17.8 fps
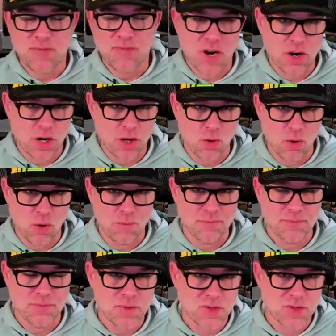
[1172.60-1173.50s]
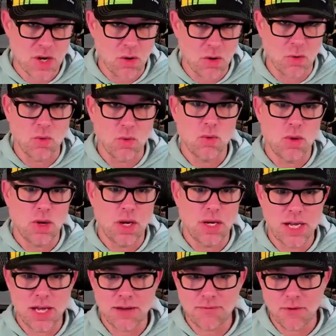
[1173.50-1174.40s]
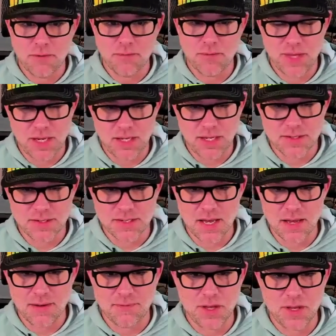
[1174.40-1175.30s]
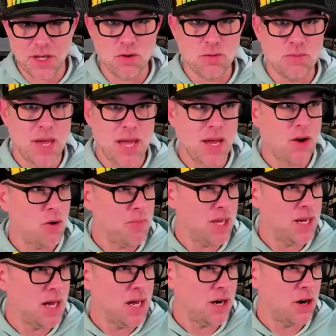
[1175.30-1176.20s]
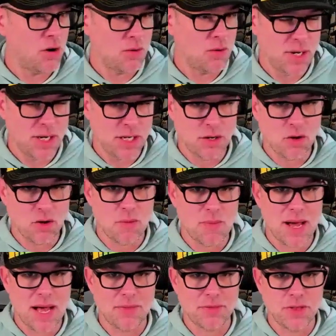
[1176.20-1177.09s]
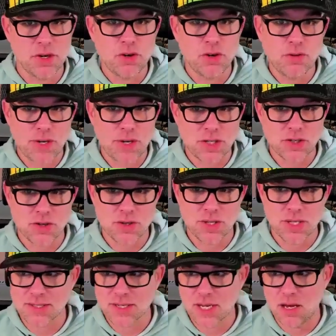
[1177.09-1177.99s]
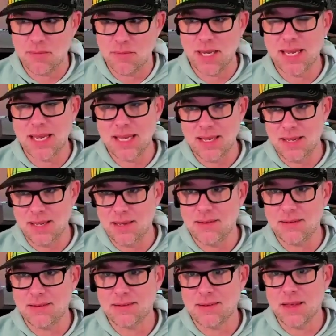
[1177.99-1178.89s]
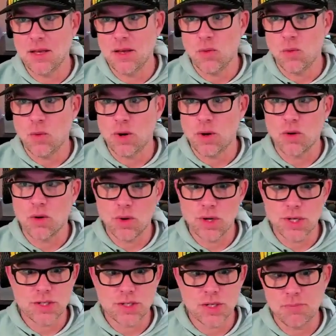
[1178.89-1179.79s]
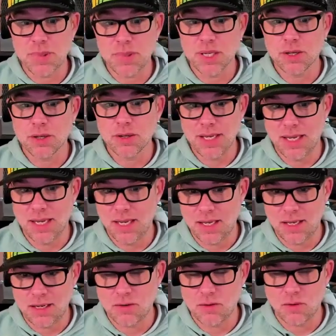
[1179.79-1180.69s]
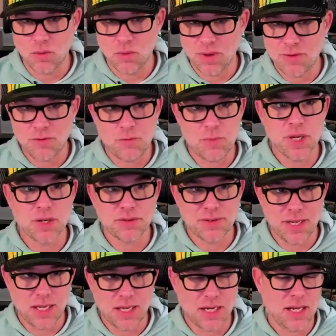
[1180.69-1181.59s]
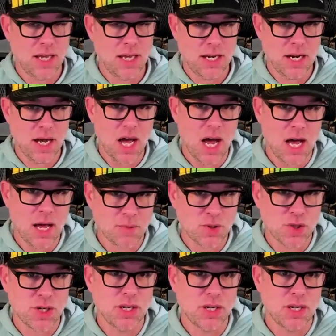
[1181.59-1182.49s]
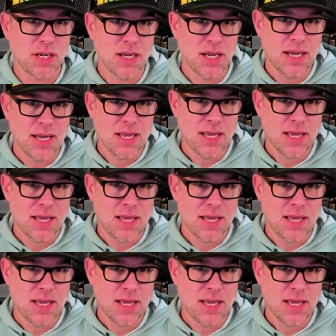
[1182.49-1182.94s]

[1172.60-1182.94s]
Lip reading: Very cool. So enough of the stuff that you may or may not already know about. The new feature that's coming is we're going to we've built in an option